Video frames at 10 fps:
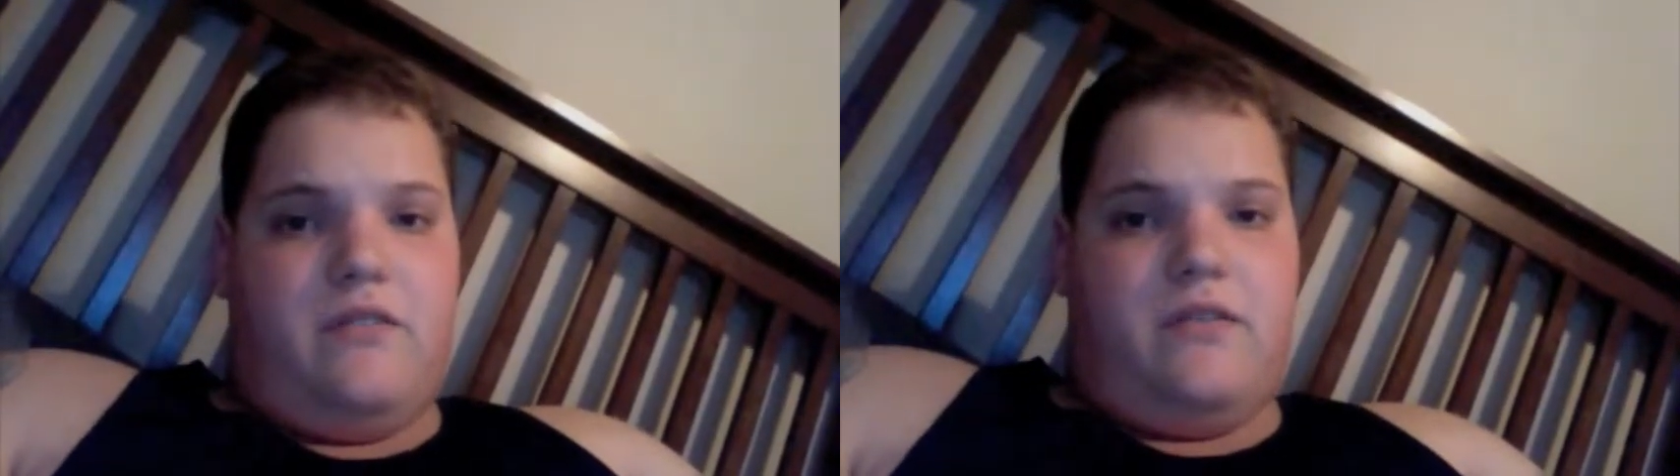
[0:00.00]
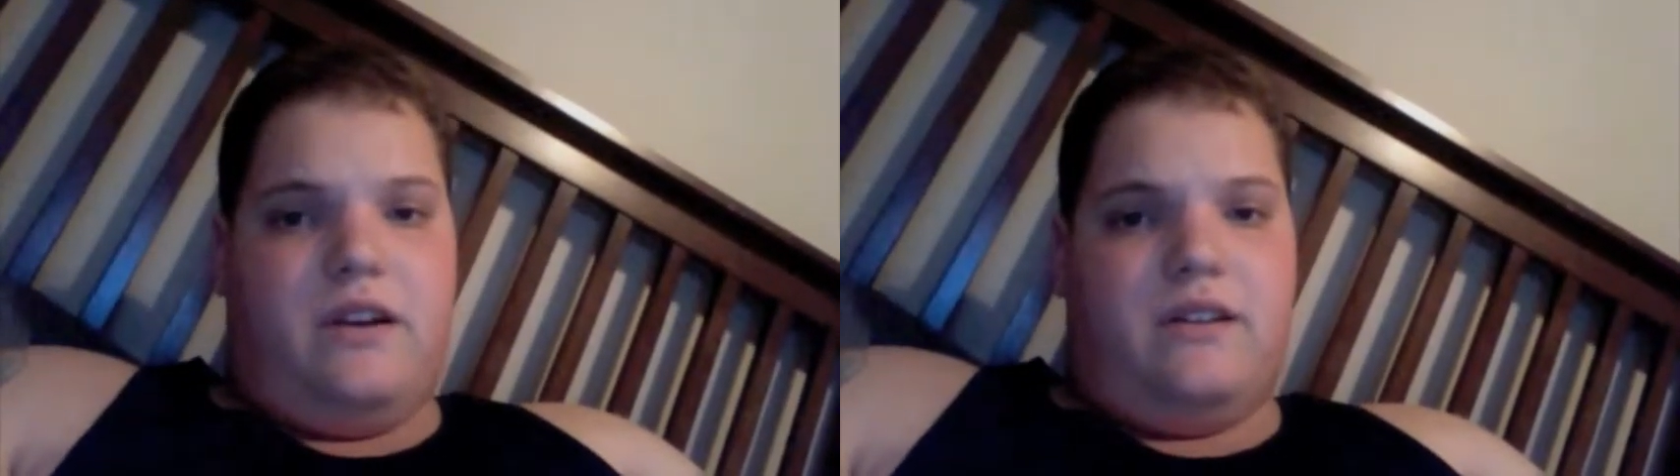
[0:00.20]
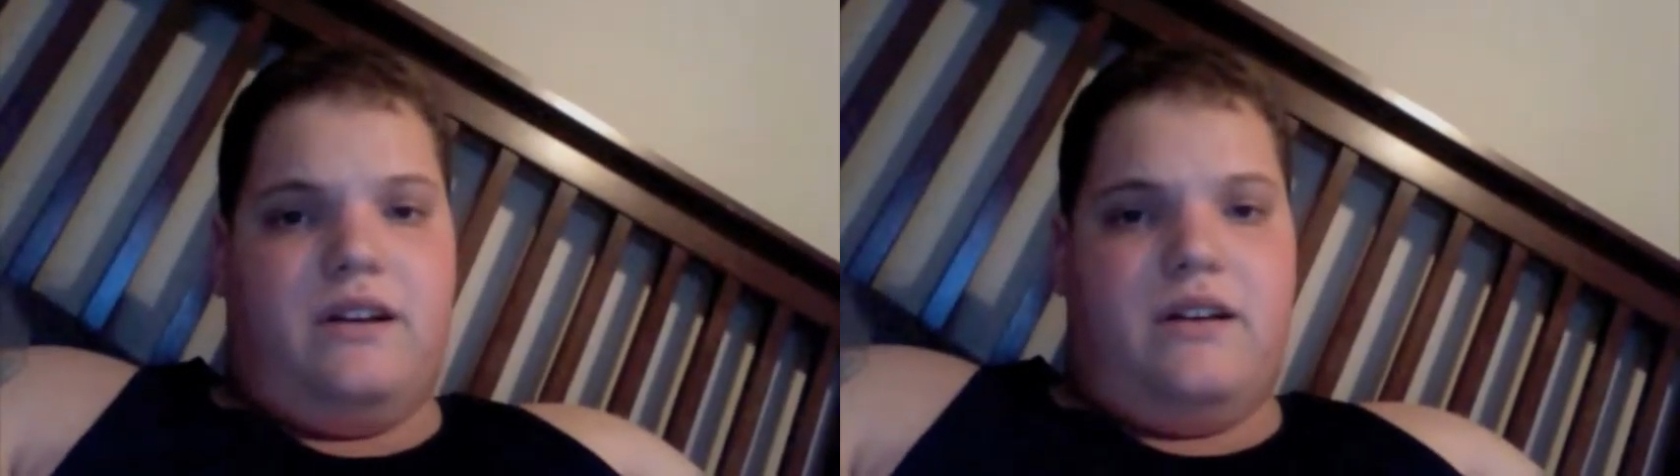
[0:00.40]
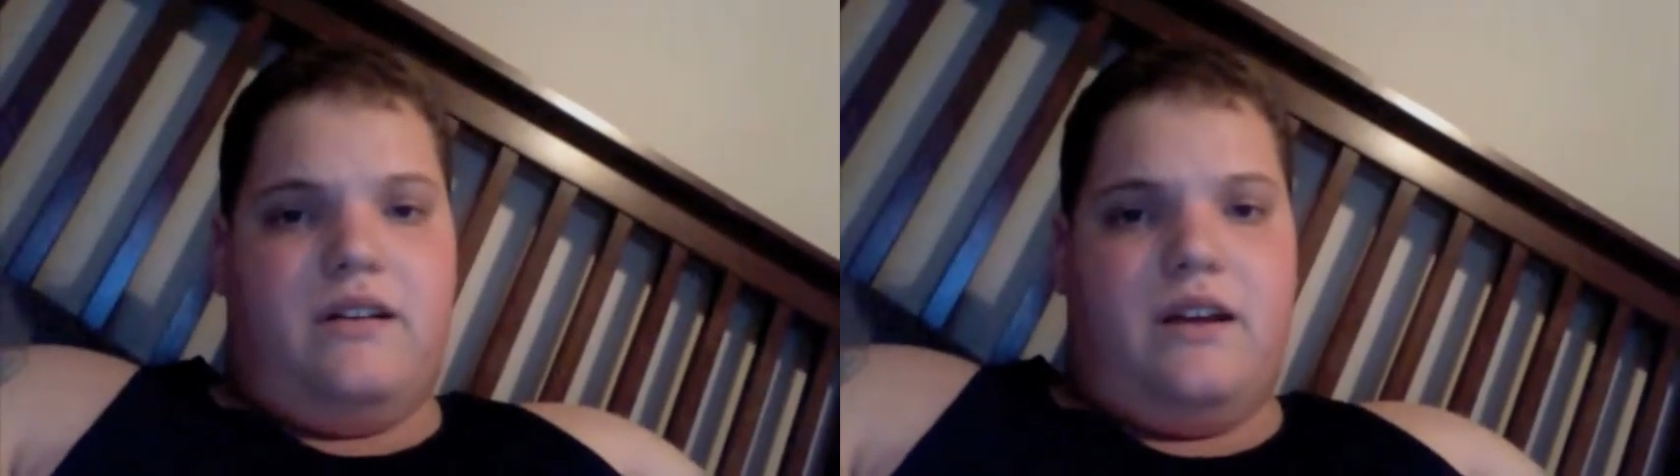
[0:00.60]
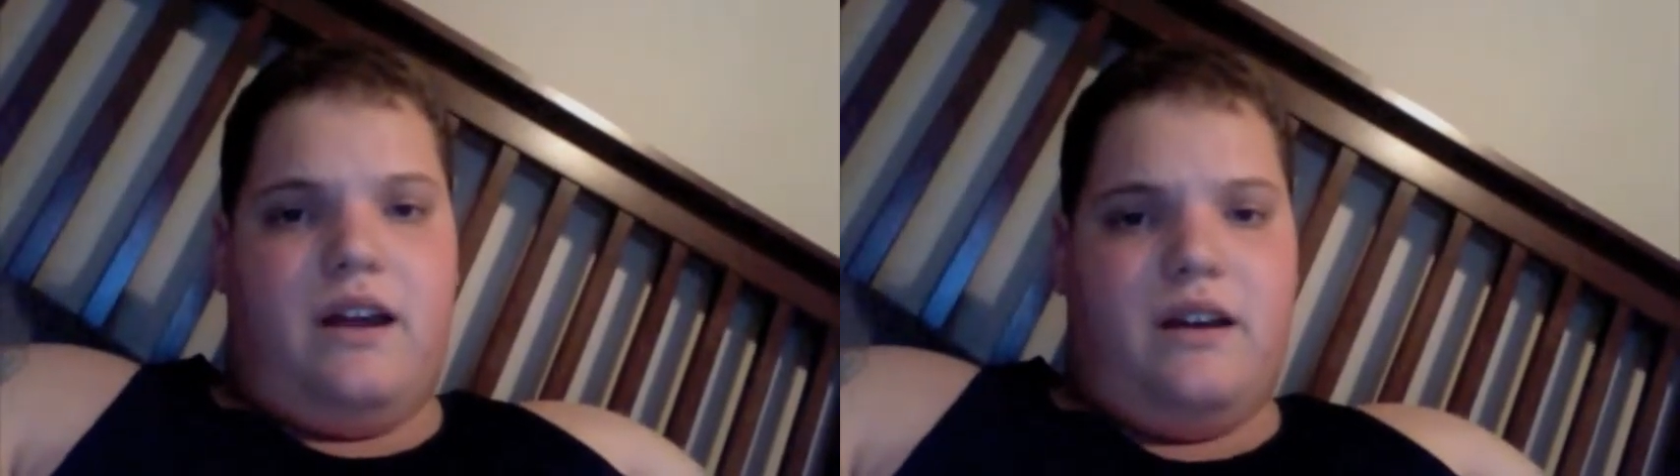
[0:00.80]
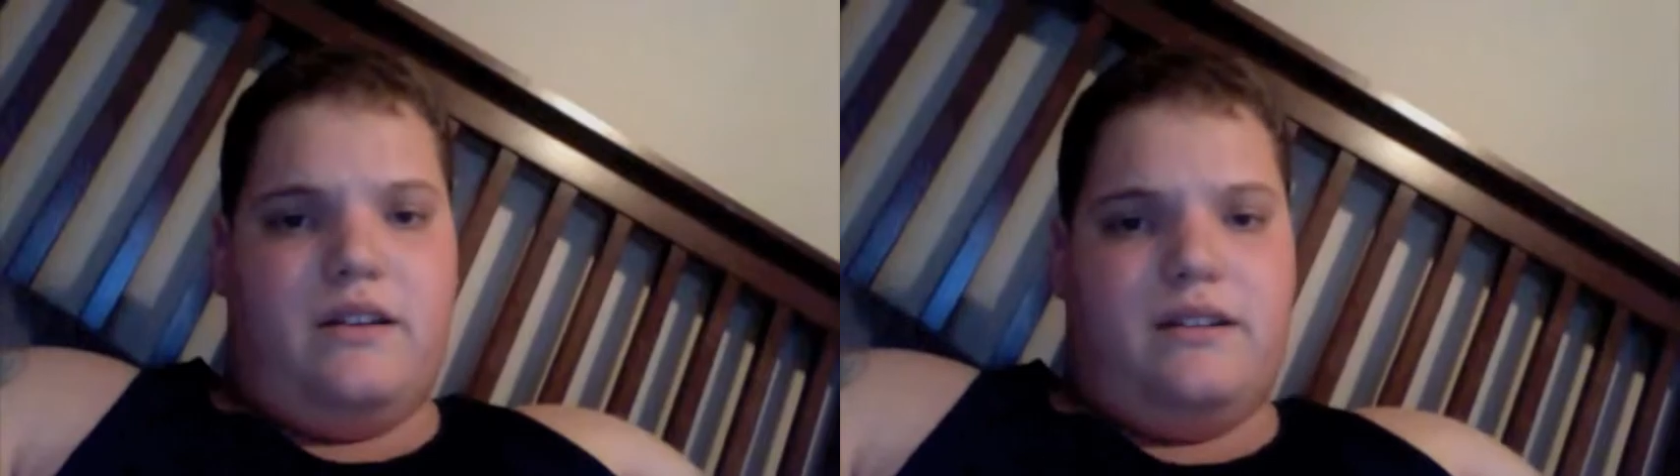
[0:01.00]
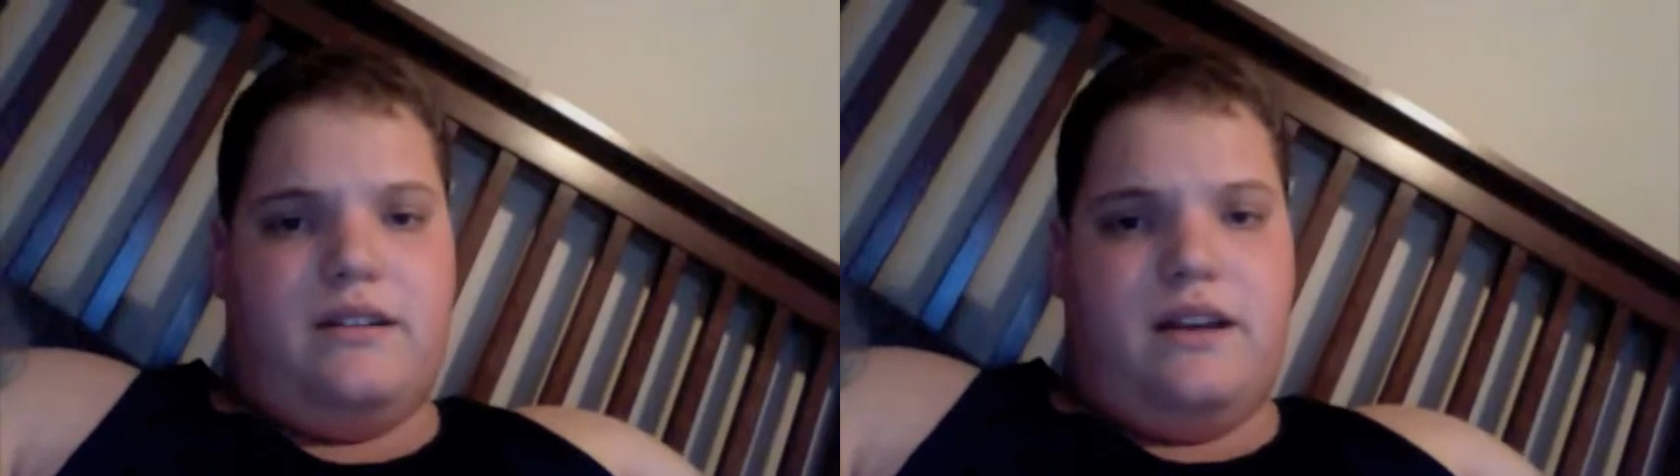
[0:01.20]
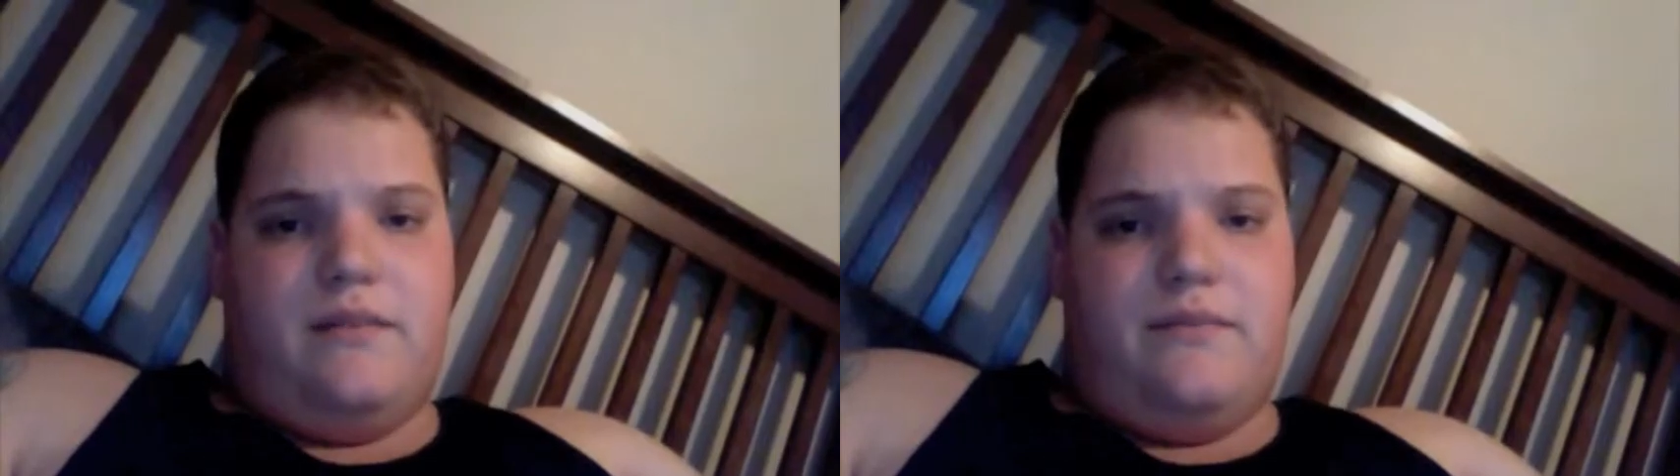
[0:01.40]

verdict here. Hang on just a sec.